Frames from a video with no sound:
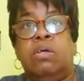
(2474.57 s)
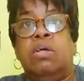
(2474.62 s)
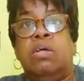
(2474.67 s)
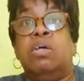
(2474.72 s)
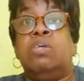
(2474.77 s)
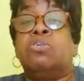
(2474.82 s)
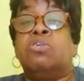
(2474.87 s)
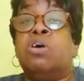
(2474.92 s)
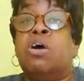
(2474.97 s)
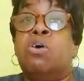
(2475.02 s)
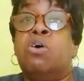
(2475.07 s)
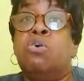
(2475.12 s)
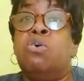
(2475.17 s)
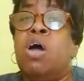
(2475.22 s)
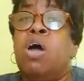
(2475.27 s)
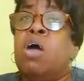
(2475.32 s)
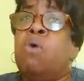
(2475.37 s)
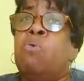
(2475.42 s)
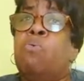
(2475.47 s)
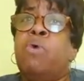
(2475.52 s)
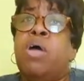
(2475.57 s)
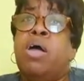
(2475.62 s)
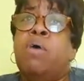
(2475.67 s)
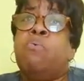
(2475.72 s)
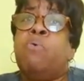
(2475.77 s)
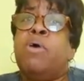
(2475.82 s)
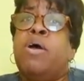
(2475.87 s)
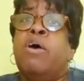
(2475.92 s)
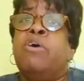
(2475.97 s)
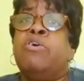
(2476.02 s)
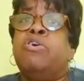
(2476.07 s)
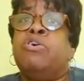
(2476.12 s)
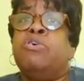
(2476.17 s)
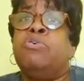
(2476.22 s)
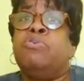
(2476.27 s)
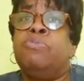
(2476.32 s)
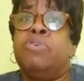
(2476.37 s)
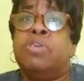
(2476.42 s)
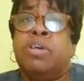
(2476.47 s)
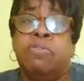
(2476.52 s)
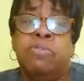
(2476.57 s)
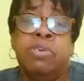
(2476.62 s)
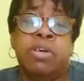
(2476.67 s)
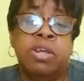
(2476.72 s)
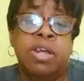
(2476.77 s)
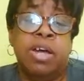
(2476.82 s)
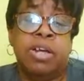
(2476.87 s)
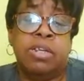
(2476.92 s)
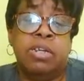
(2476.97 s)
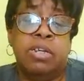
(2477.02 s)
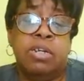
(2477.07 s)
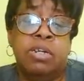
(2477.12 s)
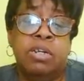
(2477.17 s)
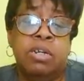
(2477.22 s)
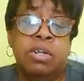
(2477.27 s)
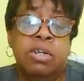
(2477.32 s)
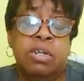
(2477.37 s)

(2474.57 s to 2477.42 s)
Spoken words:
it's called. Where are you with eclectic?